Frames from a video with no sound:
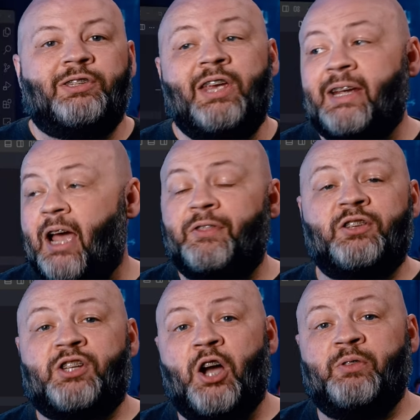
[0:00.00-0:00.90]
Check out this
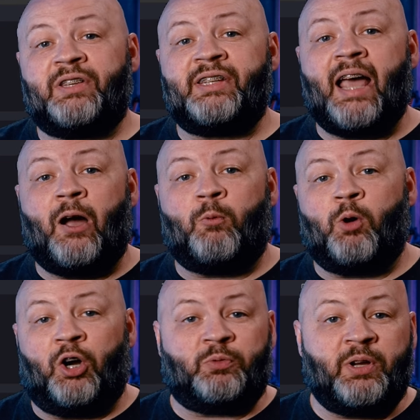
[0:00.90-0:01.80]
code to see how it
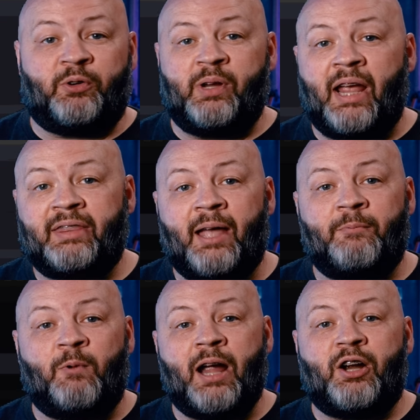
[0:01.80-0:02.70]
works. We create that
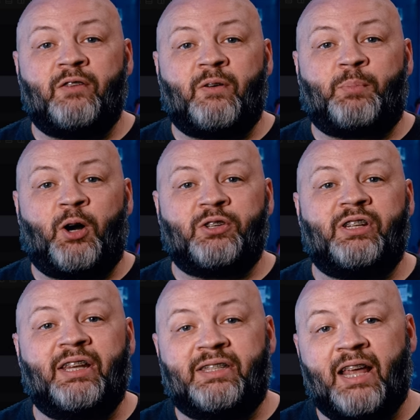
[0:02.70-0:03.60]
record of a person
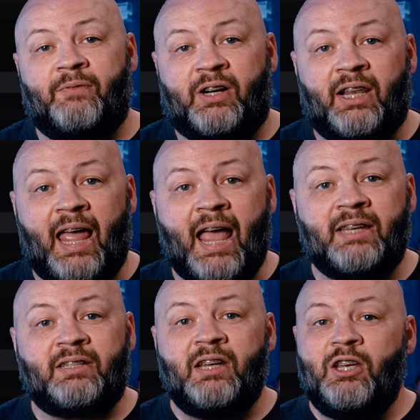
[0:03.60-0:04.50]
instead of a
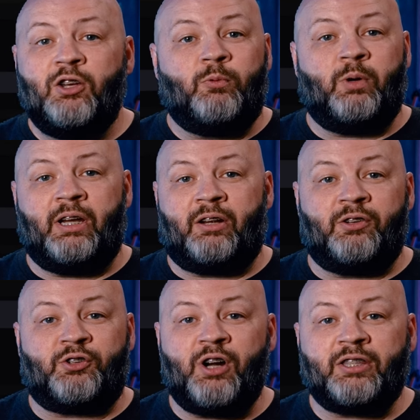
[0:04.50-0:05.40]
class. We
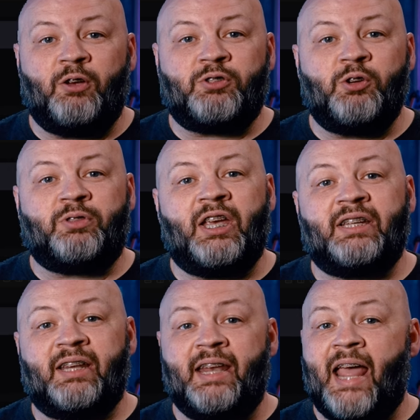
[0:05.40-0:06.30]
construct those two
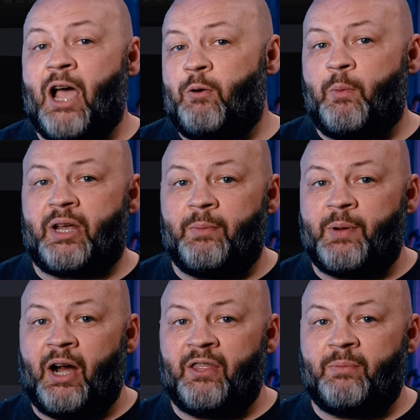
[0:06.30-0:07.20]
things, and now when we
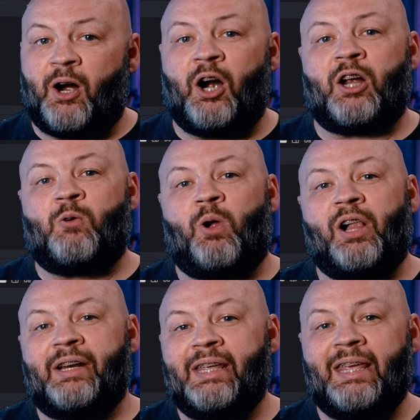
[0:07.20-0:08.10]
compare them, our
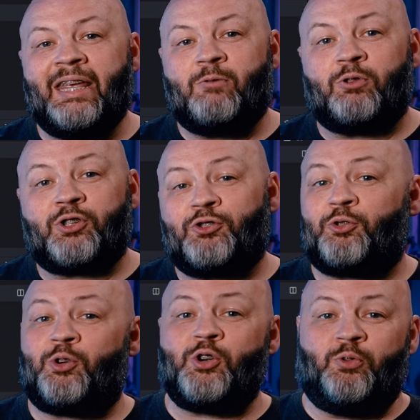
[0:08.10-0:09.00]
equality equals
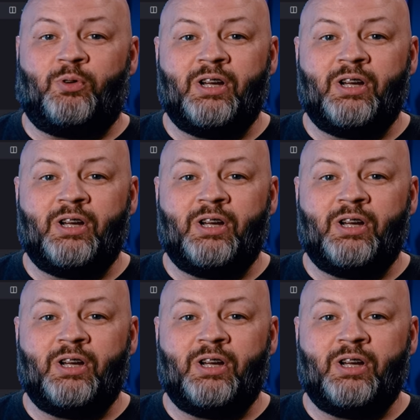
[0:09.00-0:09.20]
true,